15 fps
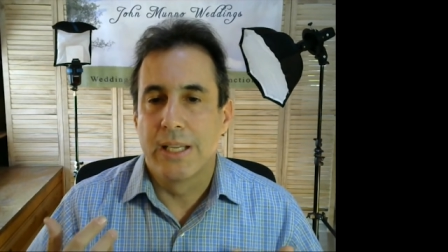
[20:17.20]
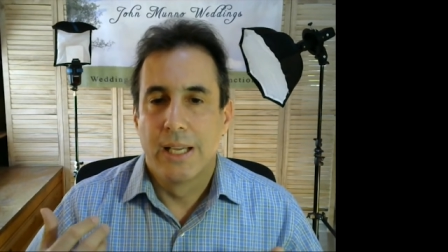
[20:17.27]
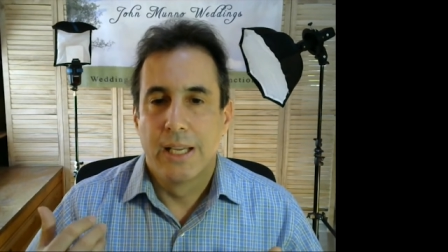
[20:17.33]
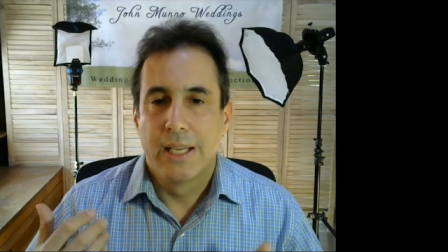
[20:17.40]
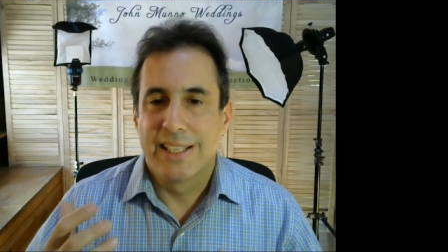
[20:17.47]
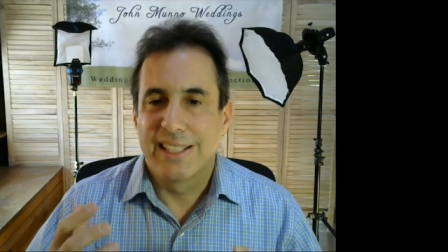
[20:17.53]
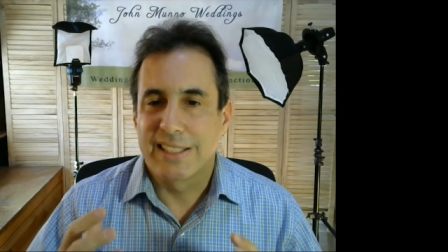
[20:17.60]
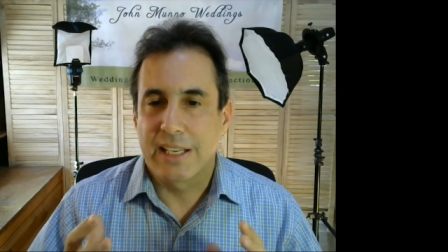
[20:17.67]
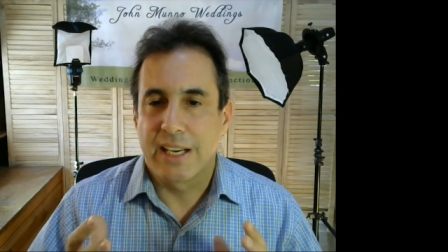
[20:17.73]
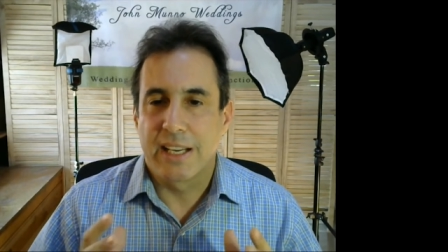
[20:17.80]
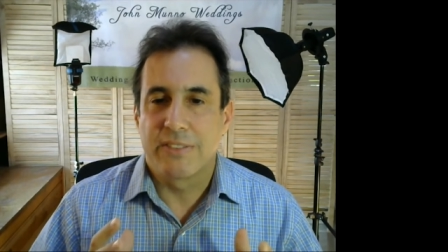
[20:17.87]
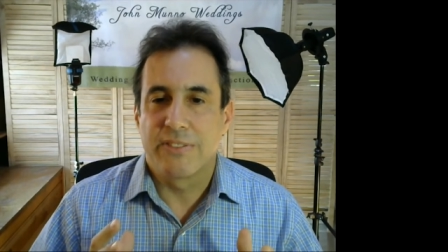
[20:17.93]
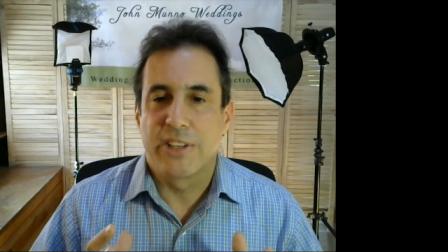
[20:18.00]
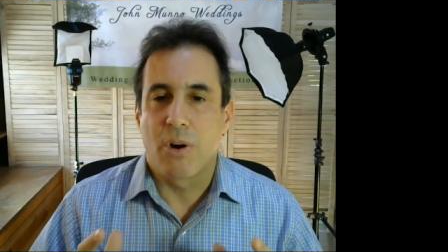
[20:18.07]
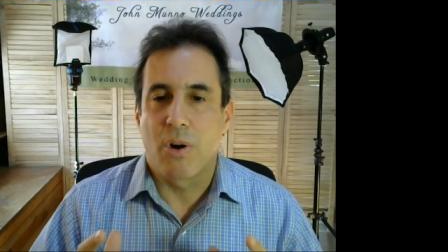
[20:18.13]
it's kind
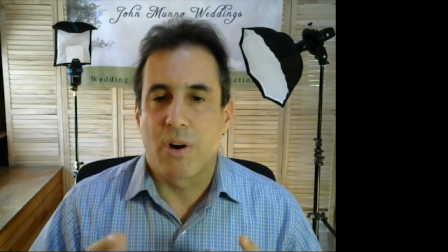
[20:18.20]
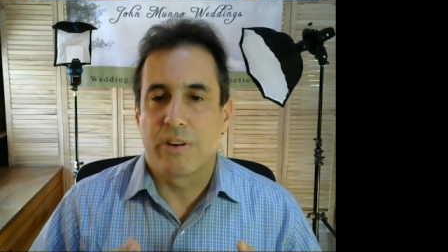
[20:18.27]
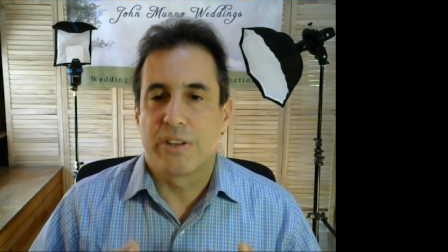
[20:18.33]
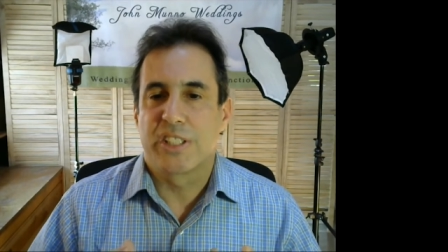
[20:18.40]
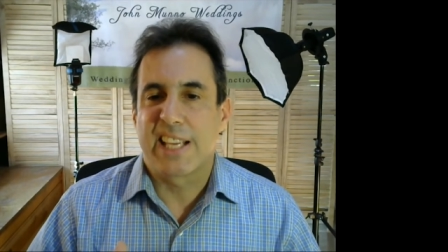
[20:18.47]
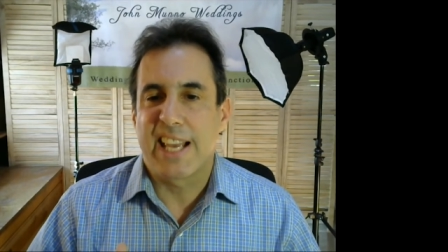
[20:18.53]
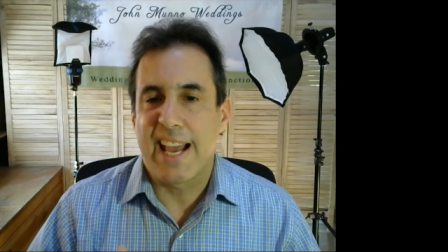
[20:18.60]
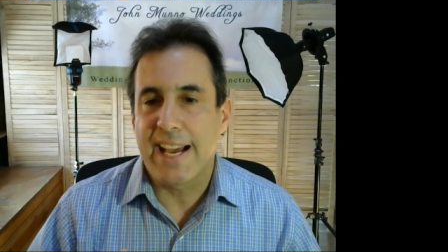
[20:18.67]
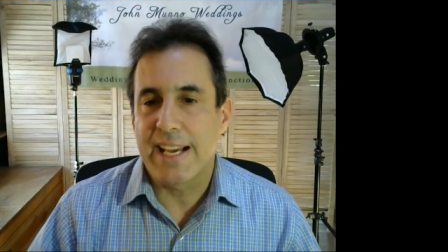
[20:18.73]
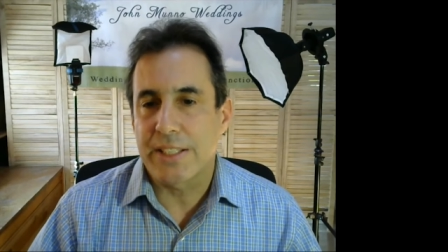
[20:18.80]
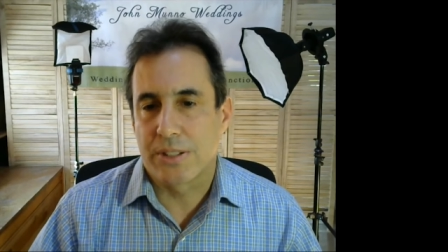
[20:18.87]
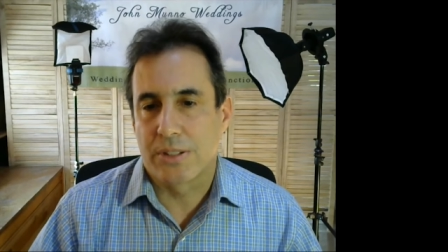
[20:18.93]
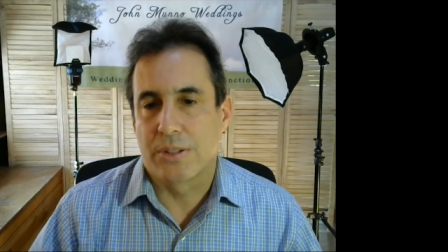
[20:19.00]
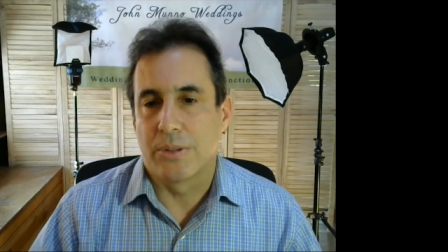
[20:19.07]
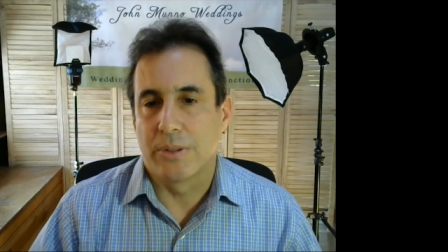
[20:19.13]
of an orange
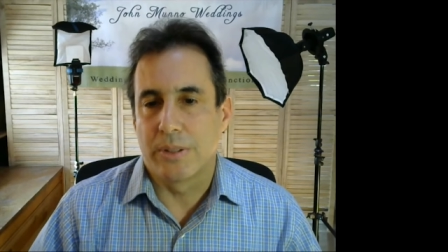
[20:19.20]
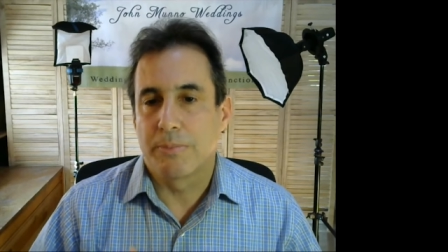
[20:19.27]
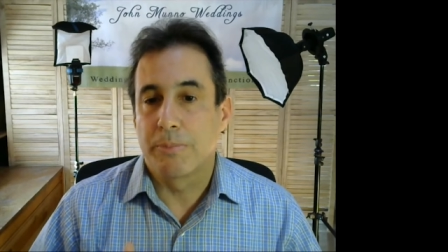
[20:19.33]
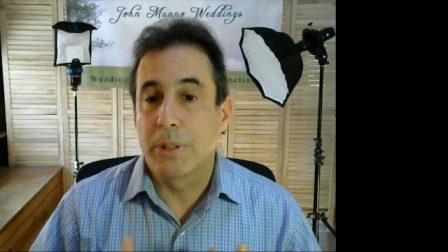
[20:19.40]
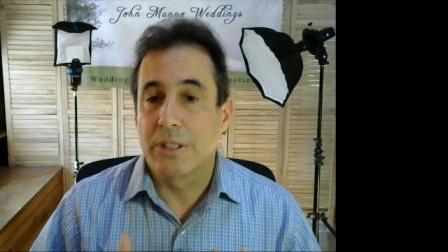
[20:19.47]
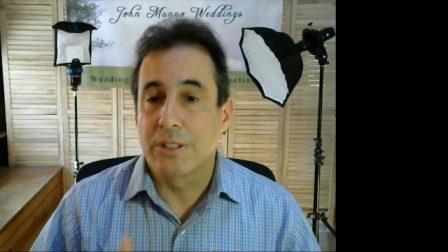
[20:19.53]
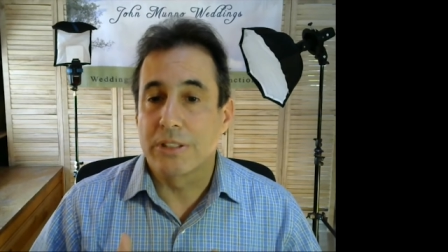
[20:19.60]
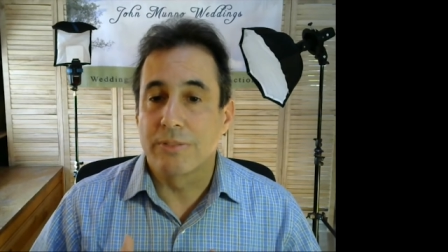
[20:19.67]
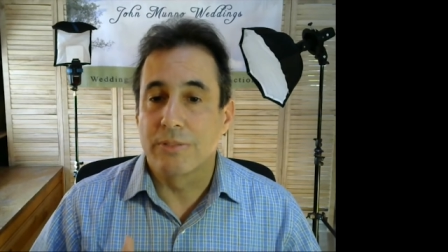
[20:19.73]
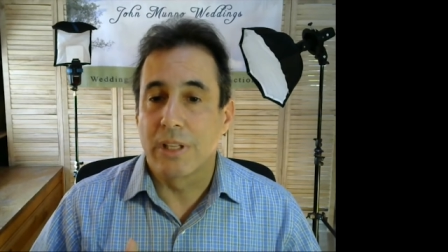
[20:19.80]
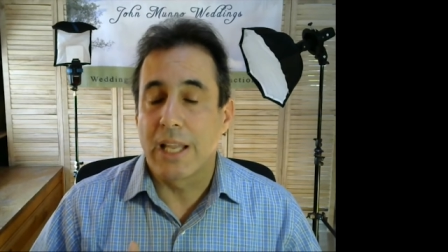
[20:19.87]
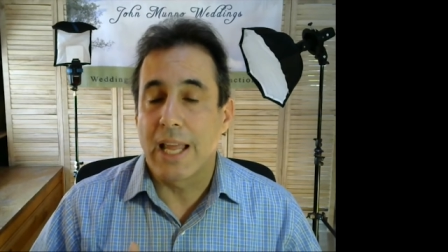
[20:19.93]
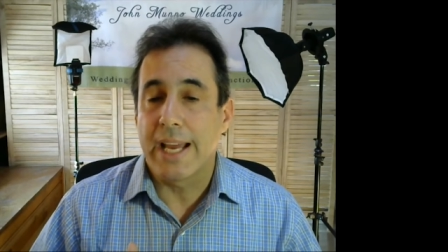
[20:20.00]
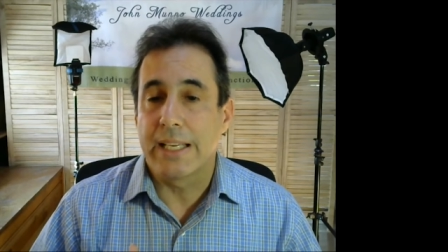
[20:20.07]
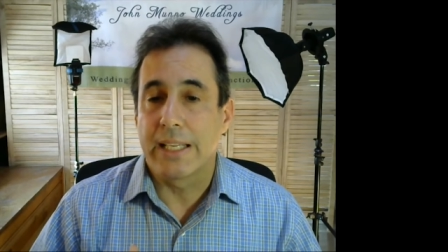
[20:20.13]
cast to it because of the
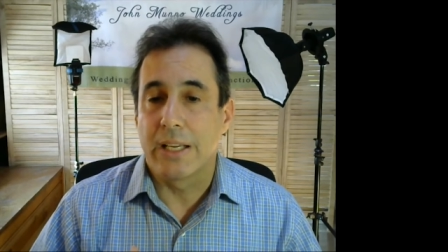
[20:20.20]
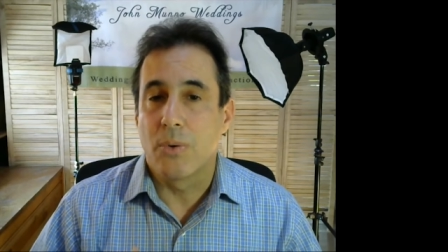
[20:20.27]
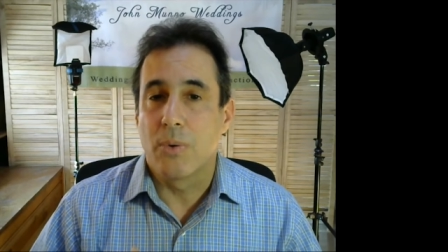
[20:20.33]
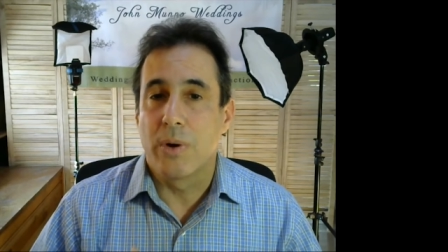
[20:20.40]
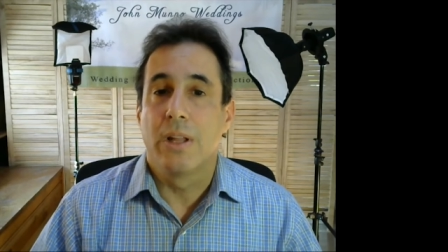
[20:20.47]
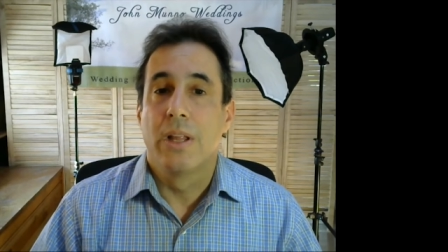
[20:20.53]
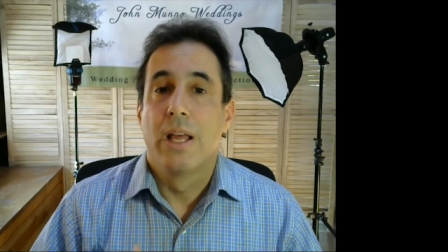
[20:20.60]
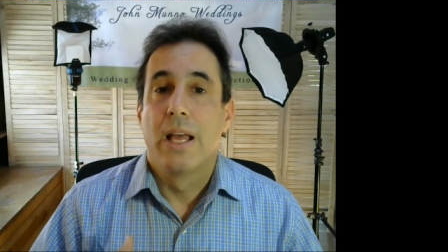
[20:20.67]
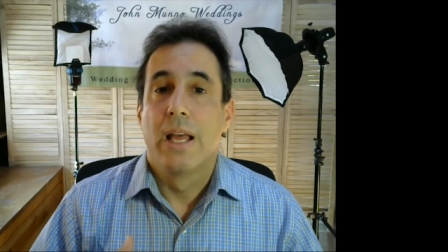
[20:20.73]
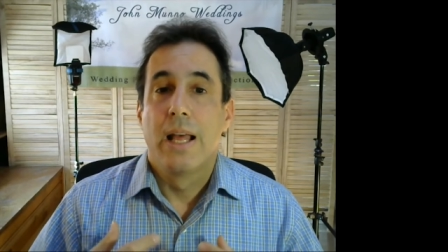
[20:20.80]
lighting. Well,